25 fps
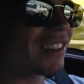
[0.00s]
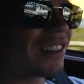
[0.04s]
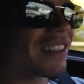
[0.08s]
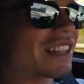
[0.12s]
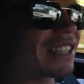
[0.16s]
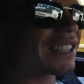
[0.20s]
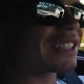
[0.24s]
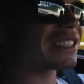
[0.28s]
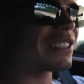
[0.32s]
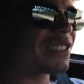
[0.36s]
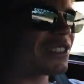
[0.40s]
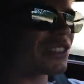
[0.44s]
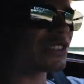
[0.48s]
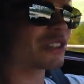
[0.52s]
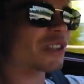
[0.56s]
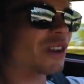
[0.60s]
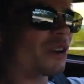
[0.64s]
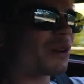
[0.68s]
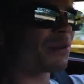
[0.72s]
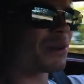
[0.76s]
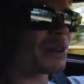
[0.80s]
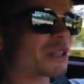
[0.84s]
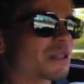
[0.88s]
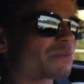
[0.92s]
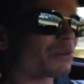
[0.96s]
this is
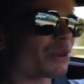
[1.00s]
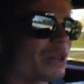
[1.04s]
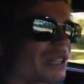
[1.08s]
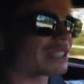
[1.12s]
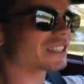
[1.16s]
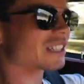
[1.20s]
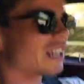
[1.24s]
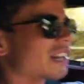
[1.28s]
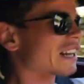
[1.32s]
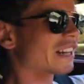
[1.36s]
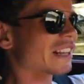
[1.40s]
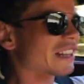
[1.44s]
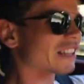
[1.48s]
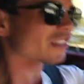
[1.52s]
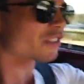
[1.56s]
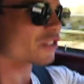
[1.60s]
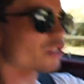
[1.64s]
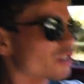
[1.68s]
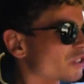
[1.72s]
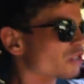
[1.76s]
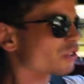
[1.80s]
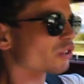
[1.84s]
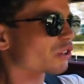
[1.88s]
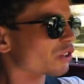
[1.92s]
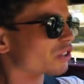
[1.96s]
so much more exciting than
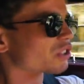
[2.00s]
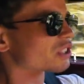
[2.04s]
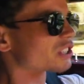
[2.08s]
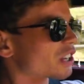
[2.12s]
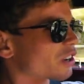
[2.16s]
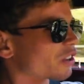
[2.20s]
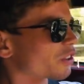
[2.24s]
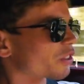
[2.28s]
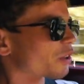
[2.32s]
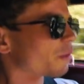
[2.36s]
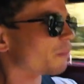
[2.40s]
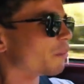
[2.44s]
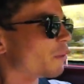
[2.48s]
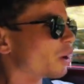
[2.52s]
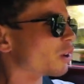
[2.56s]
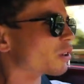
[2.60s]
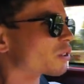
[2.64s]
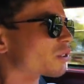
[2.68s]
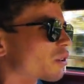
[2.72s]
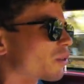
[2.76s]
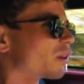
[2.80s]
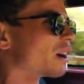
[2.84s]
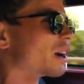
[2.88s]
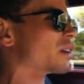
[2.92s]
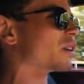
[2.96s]
just cruising on the
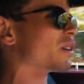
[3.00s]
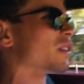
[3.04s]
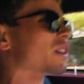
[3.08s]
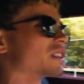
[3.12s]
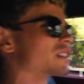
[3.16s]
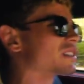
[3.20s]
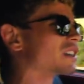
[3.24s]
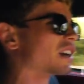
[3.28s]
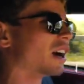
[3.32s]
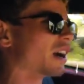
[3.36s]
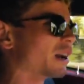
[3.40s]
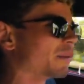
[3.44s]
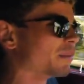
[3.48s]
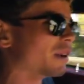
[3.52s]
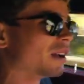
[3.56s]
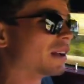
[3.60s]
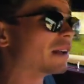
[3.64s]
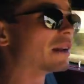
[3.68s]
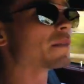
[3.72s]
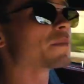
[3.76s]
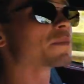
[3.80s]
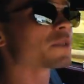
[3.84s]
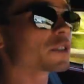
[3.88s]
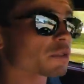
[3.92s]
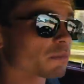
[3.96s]
motorway all the time.
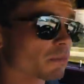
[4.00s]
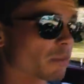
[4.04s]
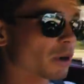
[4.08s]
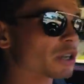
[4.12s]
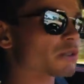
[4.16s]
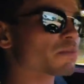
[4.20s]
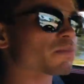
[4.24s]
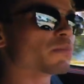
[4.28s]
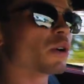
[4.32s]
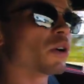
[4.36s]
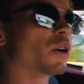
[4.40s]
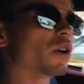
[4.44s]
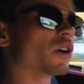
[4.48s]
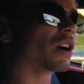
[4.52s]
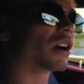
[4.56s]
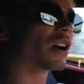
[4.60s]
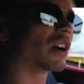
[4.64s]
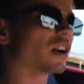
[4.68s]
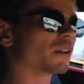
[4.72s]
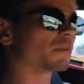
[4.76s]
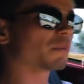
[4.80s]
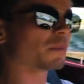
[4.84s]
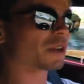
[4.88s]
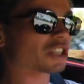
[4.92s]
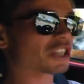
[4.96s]
It's much more,
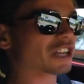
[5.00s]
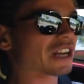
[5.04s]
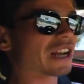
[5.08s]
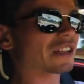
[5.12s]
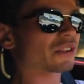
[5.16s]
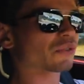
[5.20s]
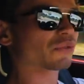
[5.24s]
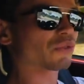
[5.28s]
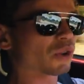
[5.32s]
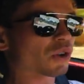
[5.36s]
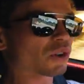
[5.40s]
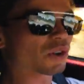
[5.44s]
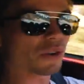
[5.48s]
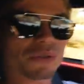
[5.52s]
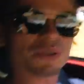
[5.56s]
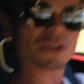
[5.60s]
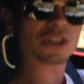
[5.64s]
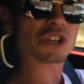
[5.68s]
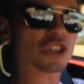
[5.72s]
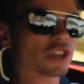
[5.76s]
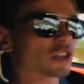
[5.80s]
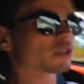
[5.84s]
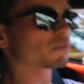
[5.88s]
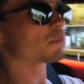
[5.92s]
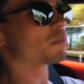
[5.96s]
uh, much less fuel
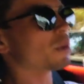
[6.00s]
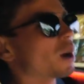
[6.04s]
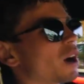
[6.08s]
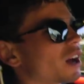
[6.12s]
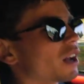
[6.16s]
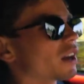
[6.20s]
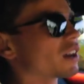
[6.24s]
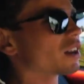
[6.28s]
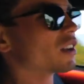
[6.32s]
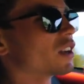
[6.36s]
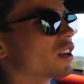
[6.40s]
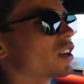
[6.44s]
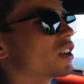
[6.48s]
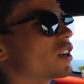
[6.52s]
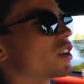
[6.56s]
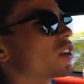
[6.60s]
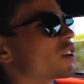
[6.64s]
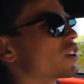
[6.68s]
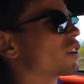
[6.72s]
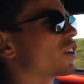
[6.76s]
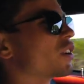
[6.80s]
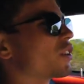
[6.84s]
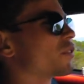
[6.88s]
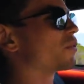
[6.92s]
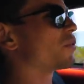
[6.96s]
efficient, but
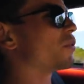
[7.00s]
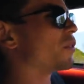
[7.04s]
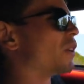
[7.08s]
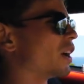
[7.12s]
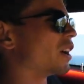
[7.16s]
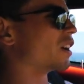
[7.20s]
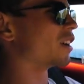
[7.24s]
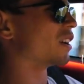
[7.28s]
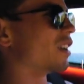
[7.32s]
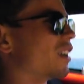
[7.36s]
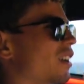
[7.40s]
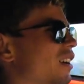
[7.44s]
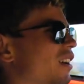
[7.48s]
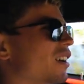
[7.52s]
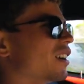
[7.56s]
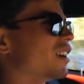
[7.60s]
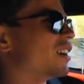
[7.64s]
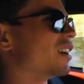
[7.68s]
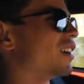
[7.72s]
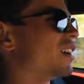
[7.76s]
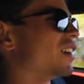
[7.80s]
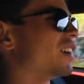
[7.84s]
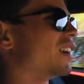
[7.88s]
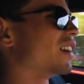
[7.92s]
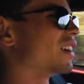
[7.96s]
good fun
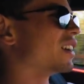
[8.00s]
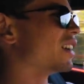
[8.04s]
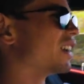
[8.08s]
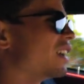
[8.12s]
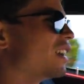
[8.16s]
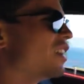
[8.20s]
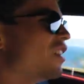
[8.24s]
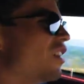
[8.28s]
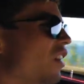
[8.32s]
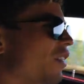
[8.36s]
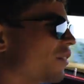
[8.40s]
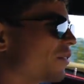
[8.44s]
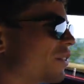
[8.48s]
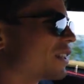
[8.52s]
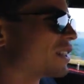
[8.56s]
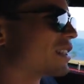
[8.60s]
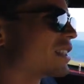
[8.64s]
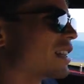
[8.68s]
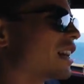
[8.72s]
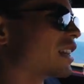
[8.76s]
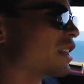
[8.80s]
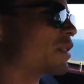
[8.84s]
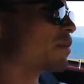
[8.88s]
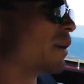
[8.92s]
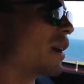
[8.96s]
and I love
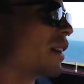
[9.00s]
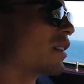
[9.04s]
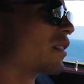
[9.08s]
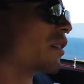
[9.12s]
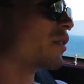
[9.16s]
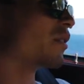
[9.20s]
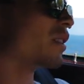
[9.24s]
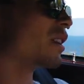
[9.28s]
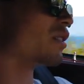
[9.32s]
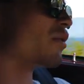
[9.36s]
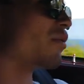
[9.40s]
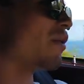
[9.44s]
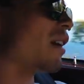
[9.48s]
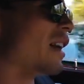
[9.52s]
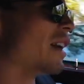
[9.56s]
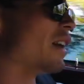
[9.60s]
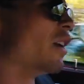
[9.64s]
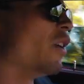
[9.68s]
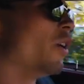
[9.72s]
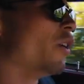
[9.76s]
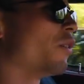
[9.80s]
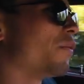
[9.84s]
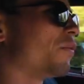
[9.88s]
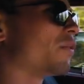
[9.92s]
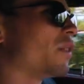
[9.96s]
this aspect of this rally.
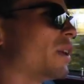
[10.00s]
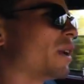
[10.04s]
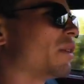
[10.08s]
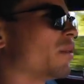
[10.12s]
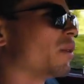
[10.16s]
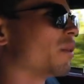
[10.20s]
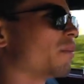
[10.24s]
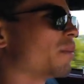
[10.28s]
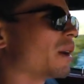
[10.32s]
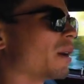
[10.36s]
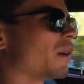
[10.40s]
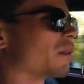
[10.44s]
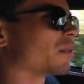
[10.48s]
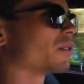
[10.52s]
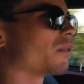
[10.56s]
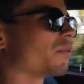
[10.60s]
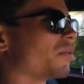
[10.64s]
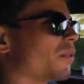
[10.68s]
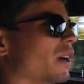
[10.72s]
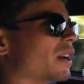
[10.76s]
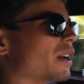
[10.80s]
Hopefully, we'll be able to